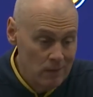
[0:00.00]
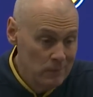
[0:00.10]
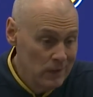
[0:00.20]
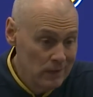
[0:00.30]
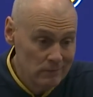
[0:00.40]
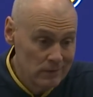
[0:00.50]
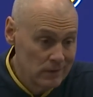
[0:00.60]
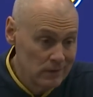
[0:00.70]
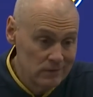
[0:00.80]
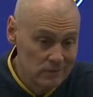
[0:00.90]
Man, I
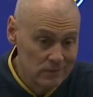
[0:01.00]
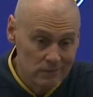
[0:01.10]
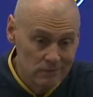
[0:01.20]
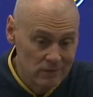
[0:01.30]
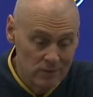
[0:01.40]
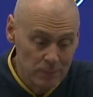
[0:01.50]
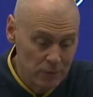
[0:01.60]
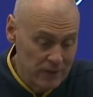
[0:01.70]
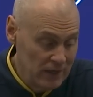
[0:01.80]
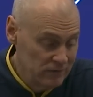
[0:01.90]
think it's just a
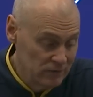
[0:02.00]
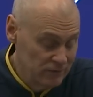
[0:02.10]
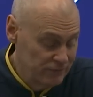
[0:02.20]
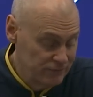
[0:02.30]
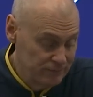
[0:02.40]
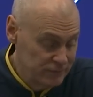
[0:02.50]
simple case of